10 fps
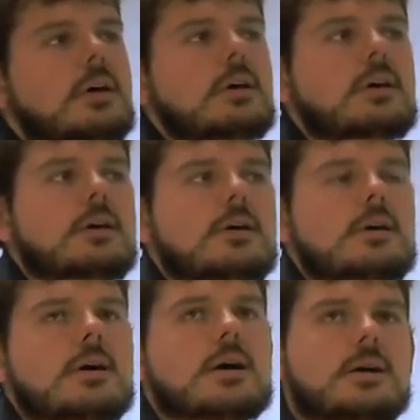
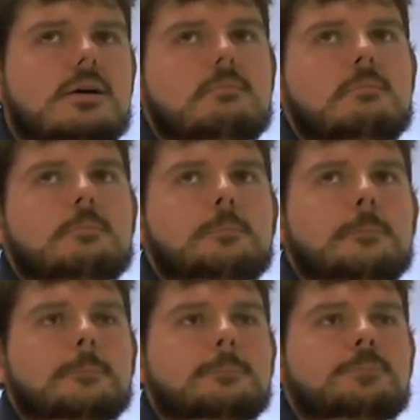Um,
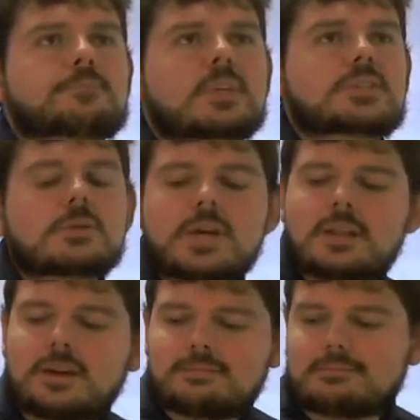so yeah, like
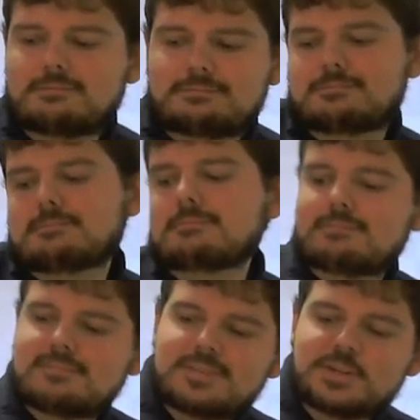don't
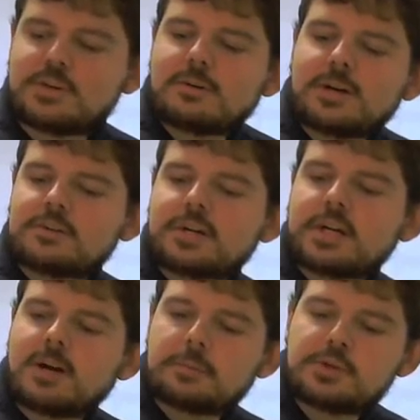try to cram too
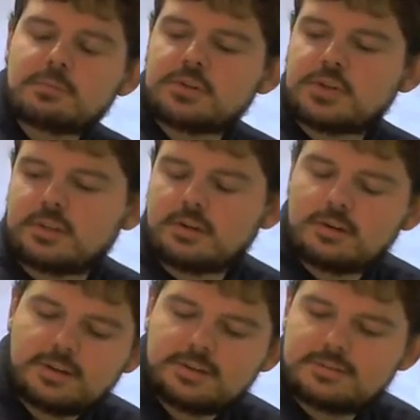much on there.
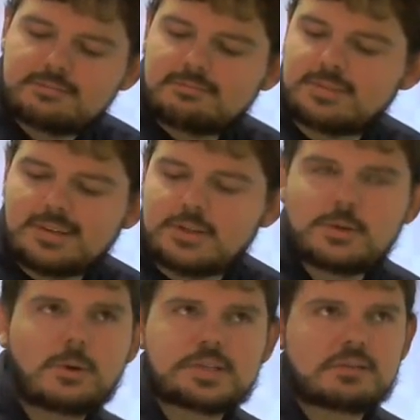You know, you always have the
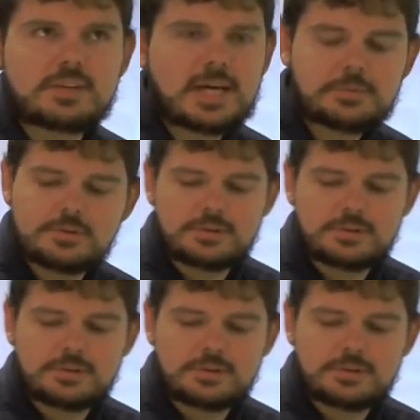option of just